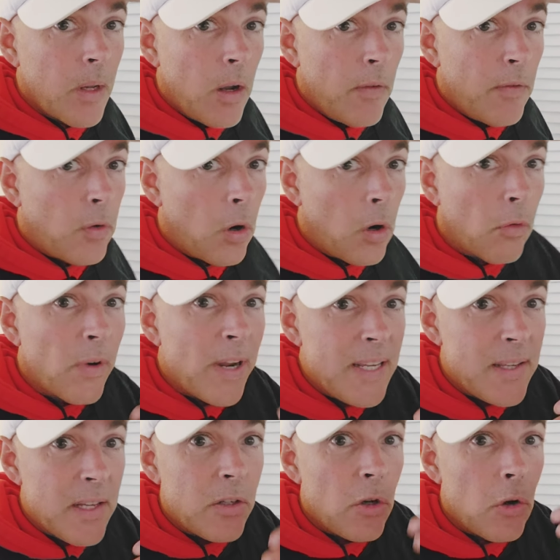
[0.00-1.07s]
for a
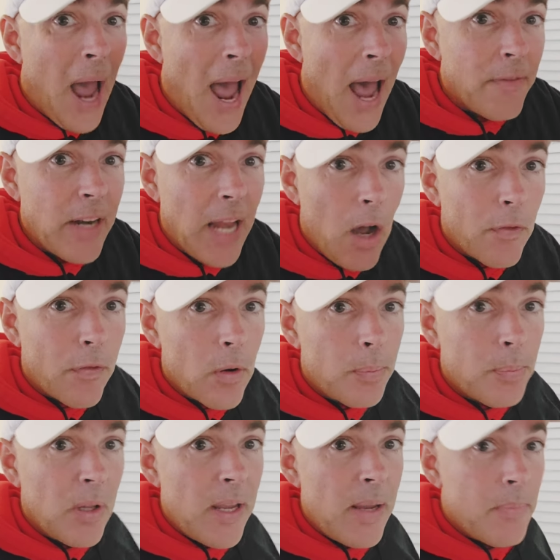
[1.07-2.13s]
reason to have an Alford
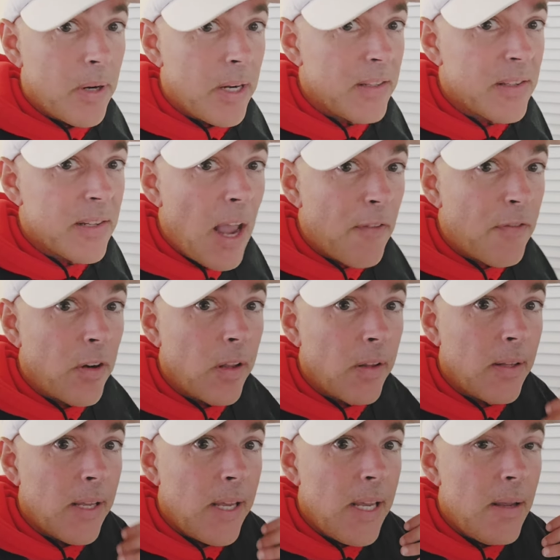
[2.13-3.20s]
plea, but it's
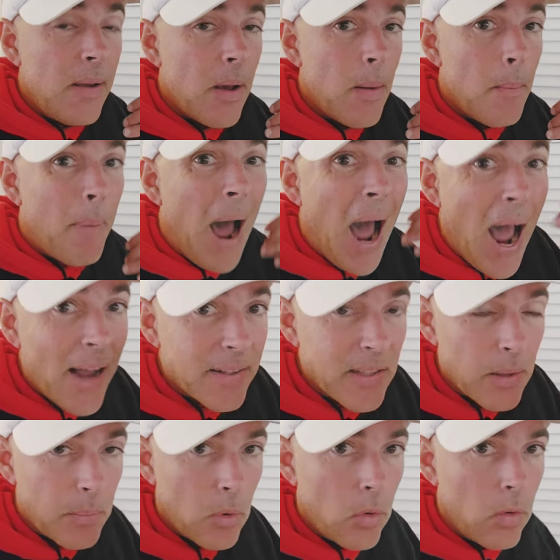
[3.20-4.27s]
definitely
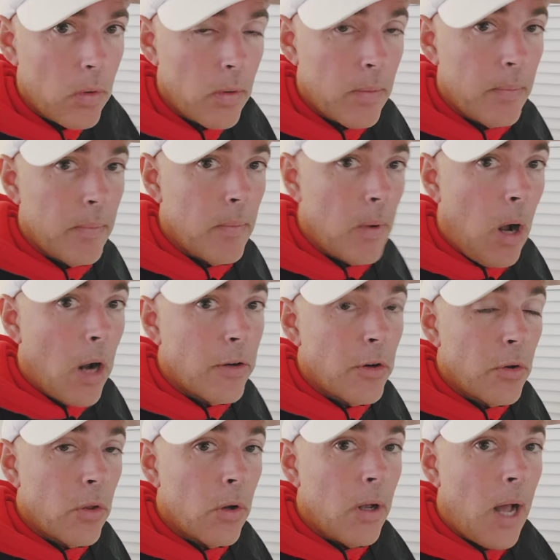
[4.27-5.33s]
possible under
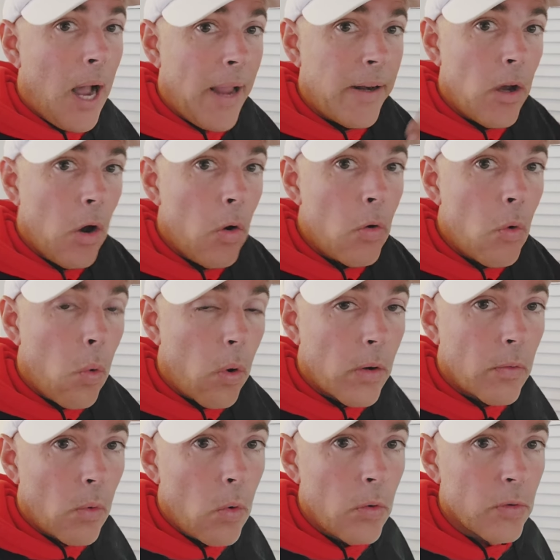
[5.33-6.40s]
the Idaho court
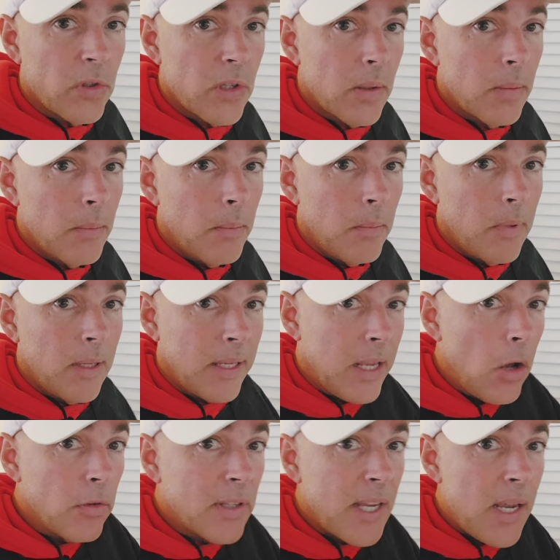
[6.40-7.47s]
rules.
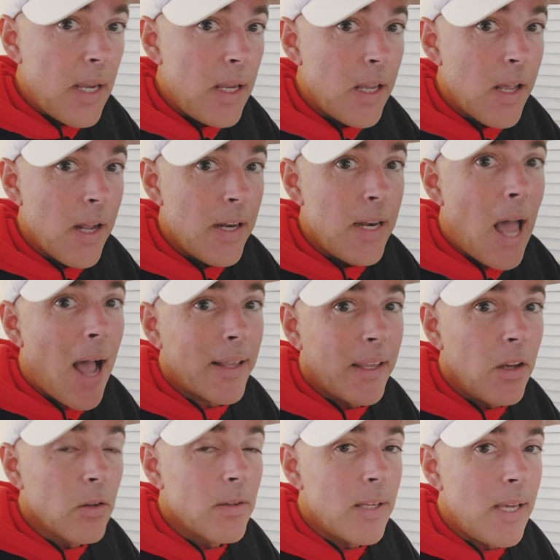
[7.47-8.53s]
Guilty, not
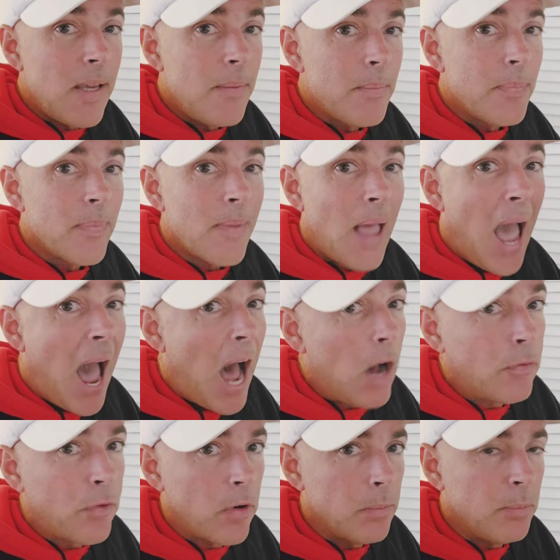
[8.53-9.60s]
guilty,
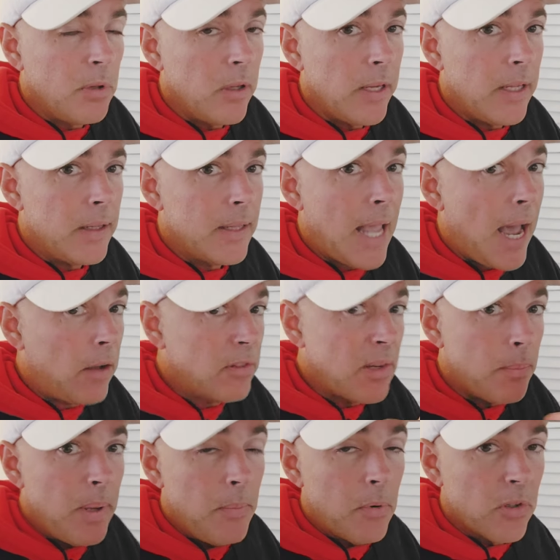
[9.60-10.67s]
Alford plea. Now,
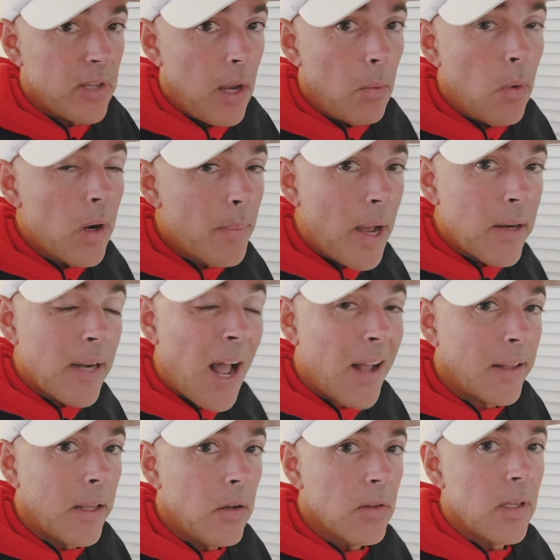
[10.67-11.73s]
some people are saying, what about
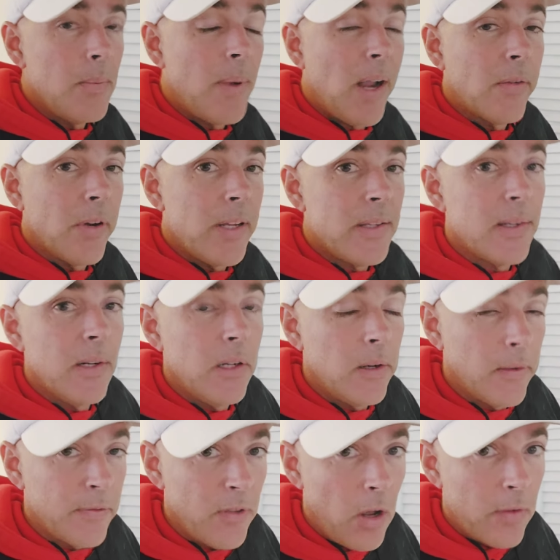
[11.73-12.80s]
not guilty by reason
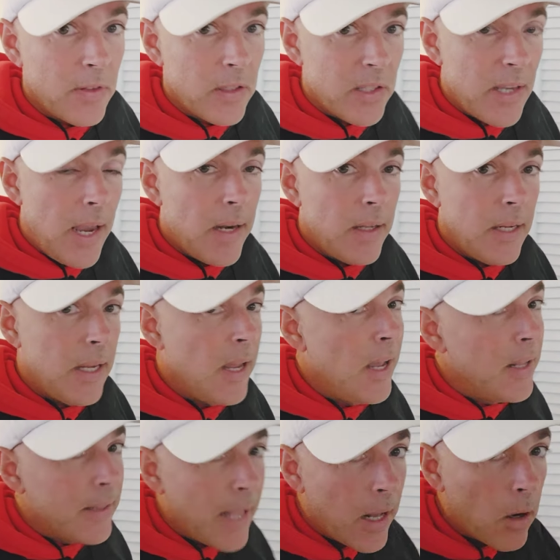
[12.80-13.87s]
of, of insanity?
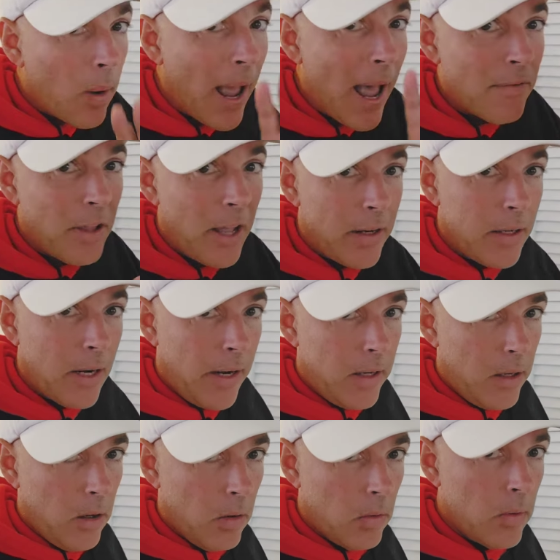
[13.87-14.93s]
They don't have that in
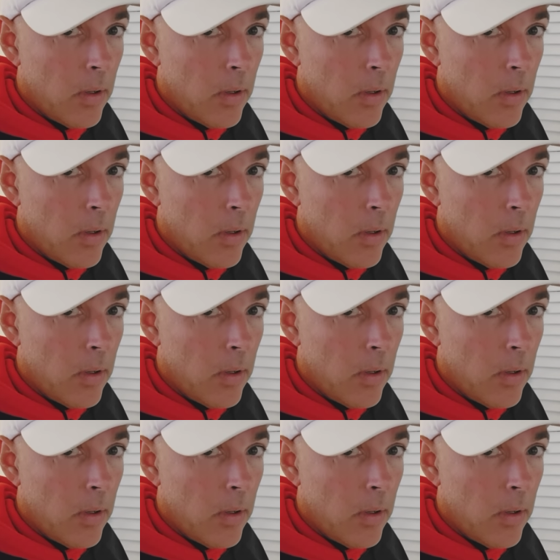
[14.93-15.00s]
Idaho.